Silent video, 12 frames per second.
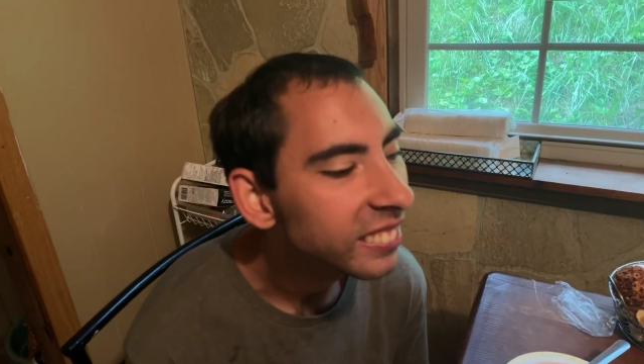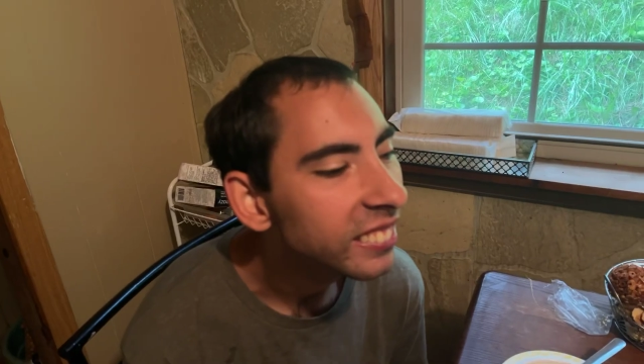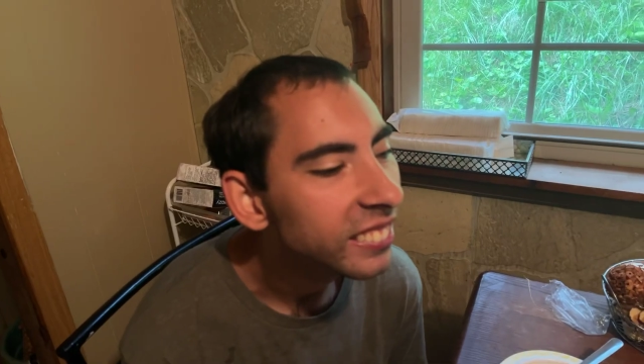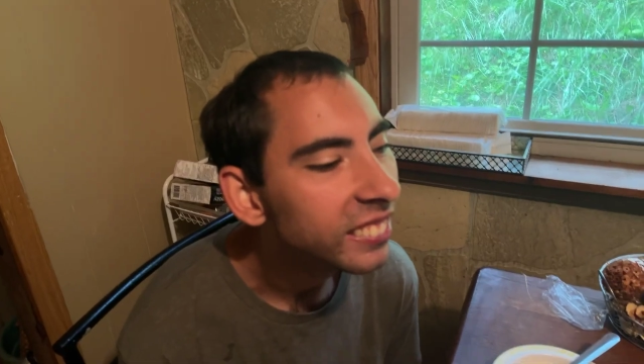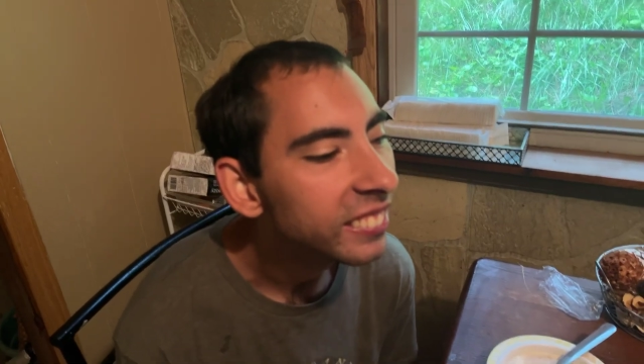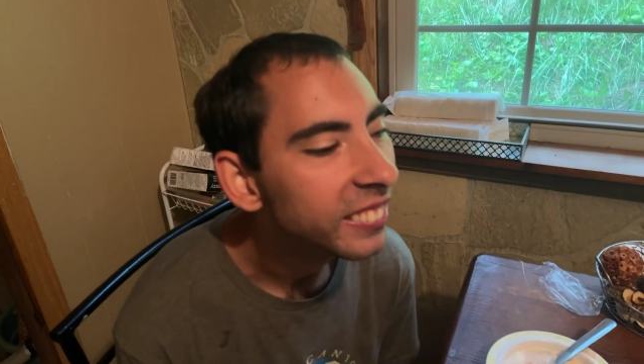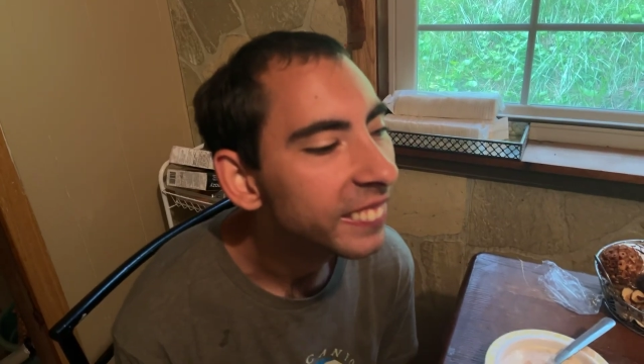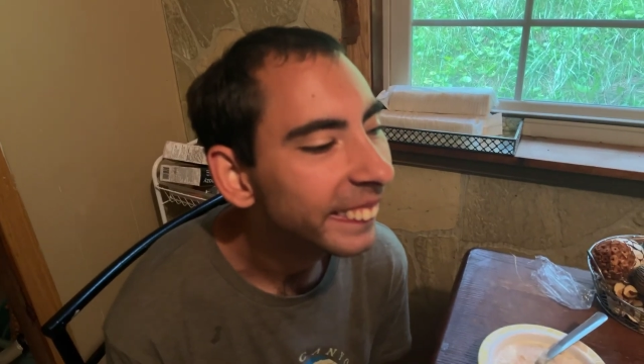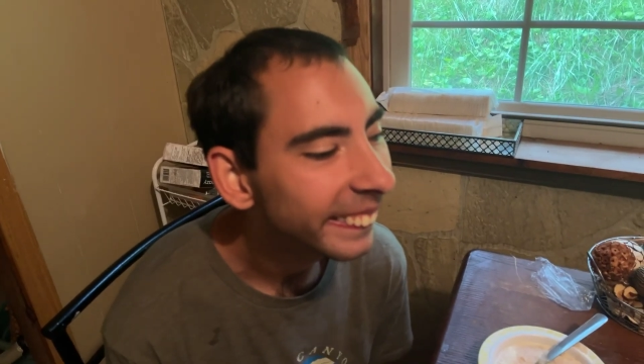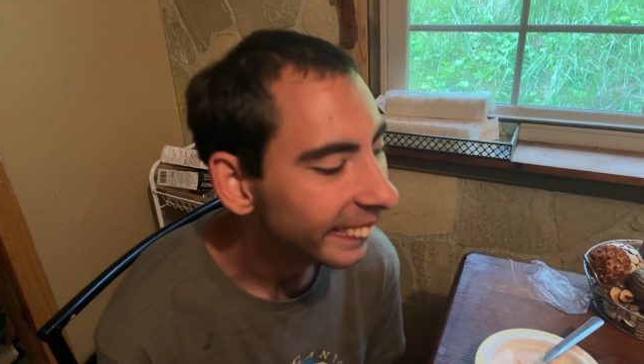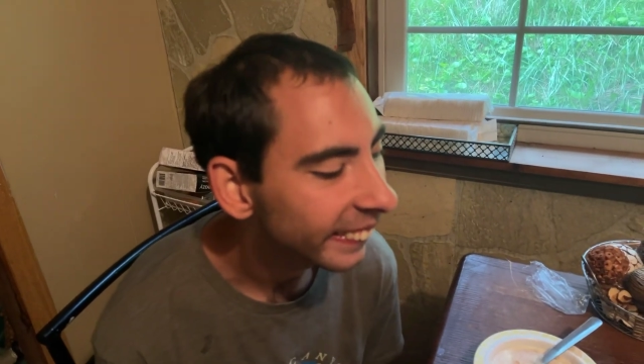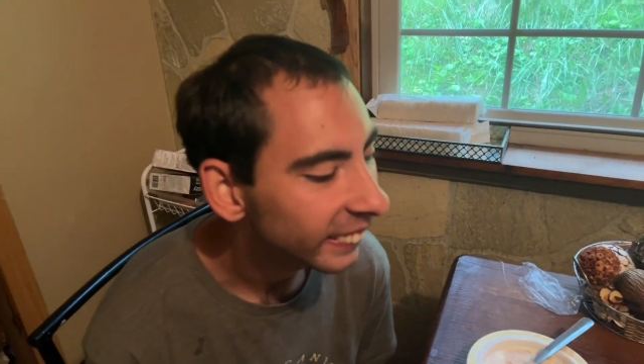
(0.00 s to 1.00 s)
Hi,
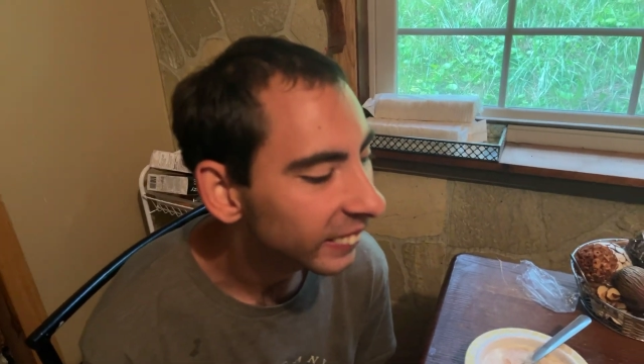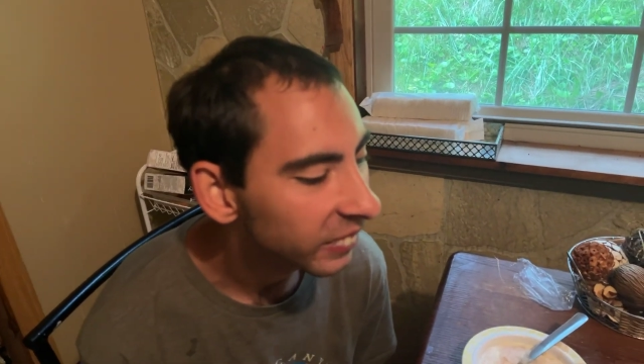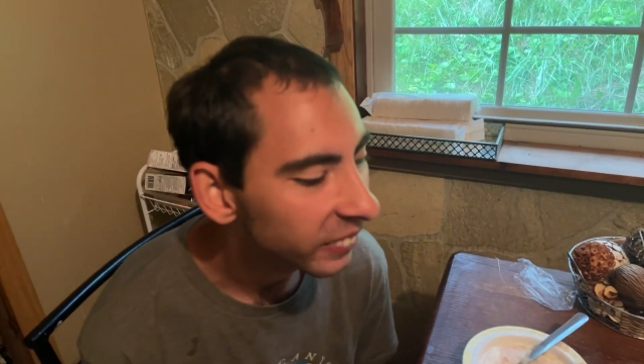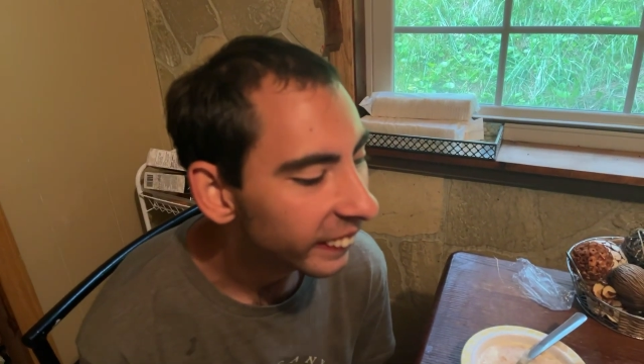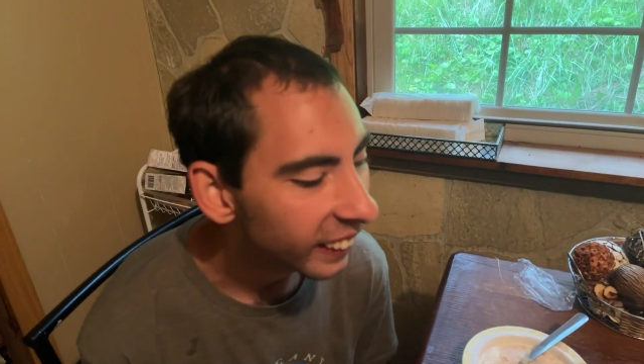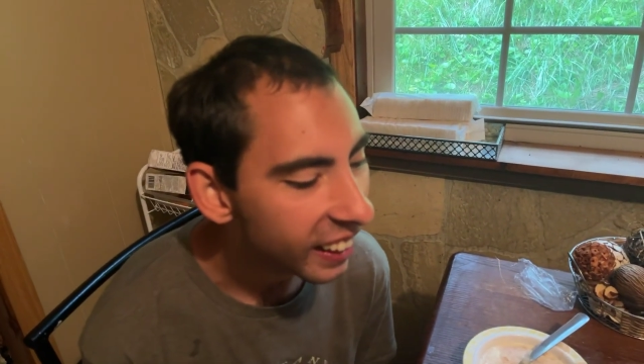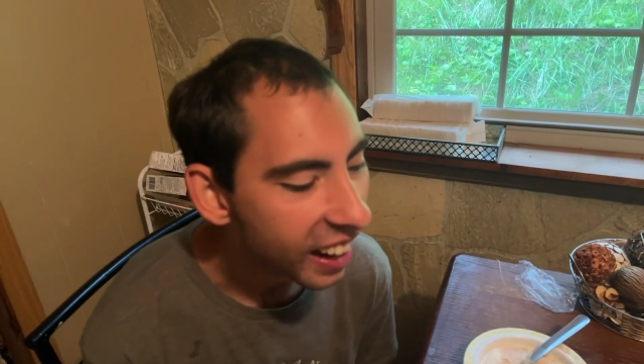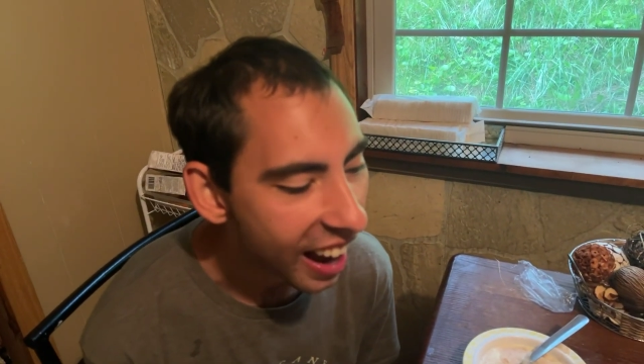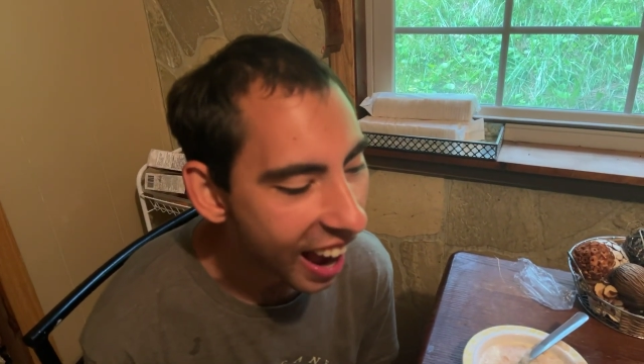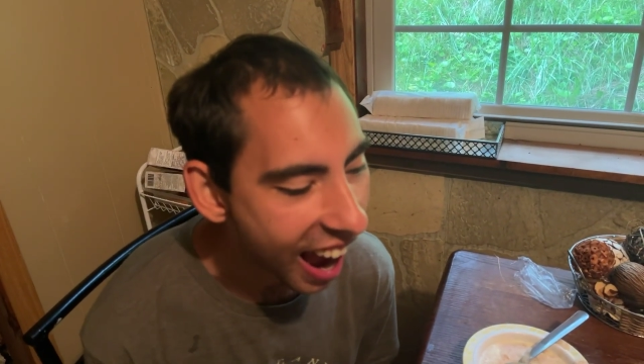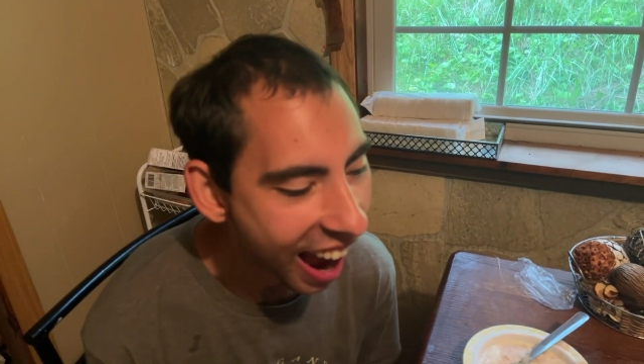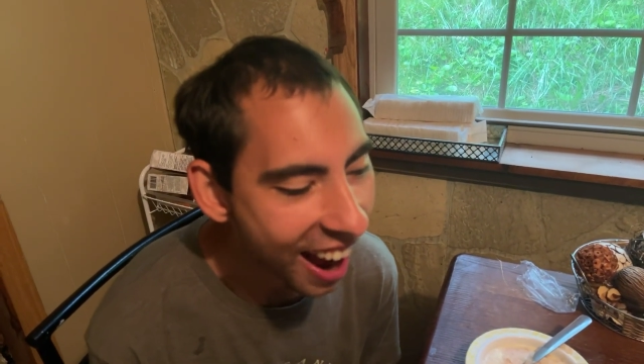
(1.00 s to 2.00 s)
Curly. What are you up to?
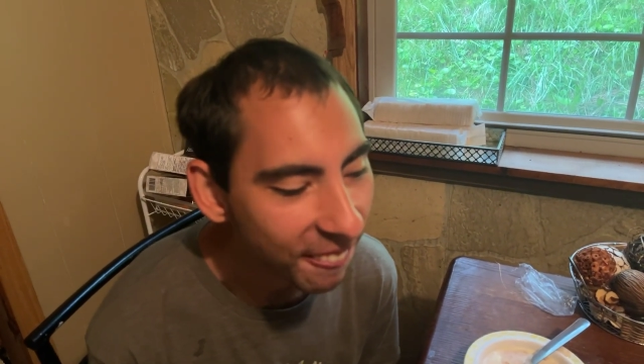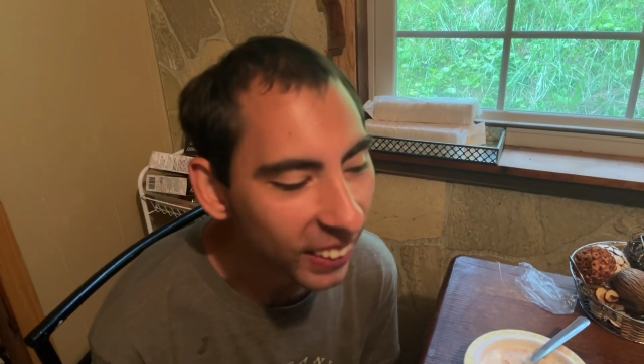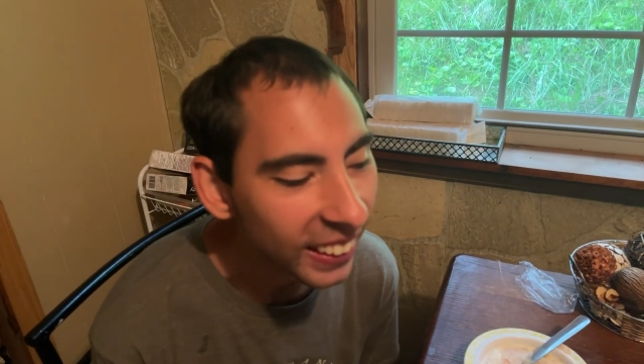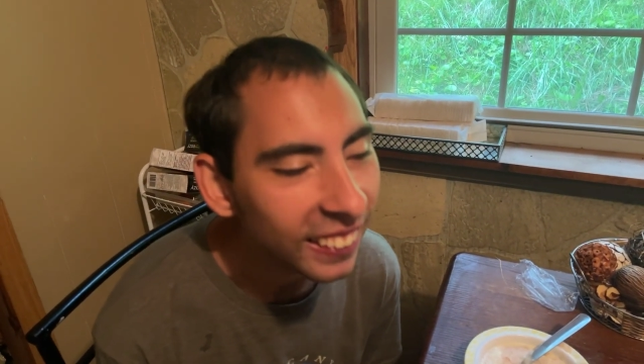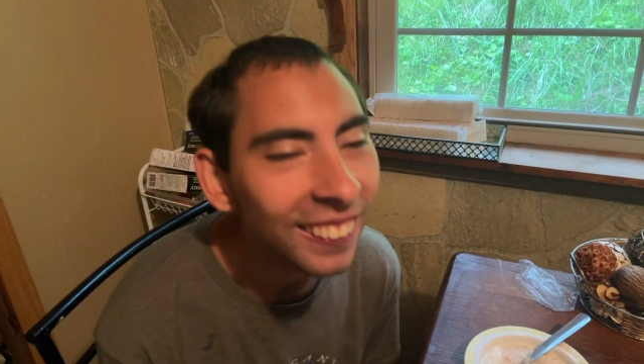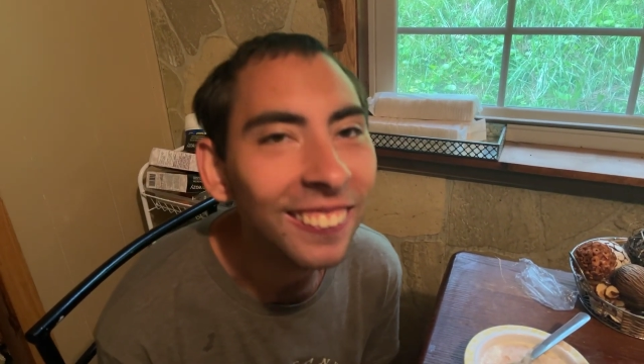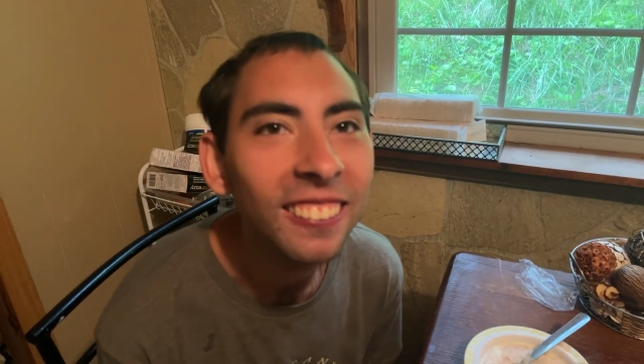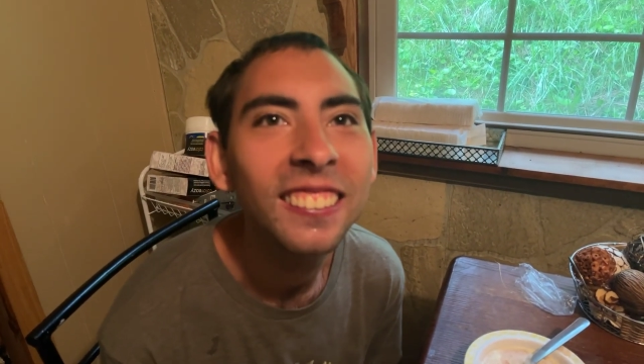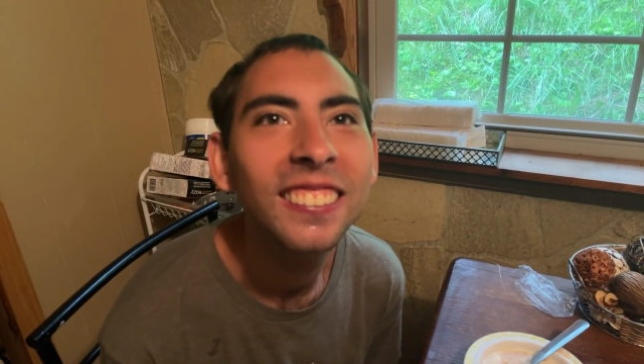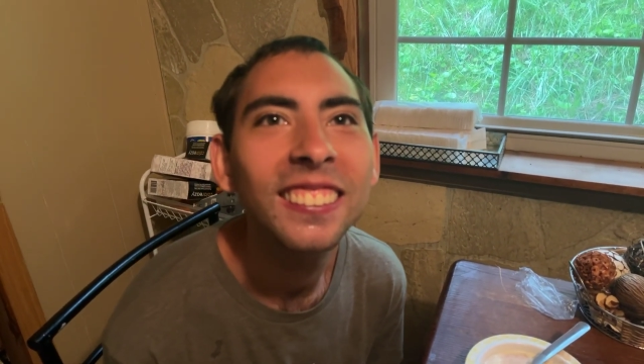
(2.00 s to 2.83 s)
I may um,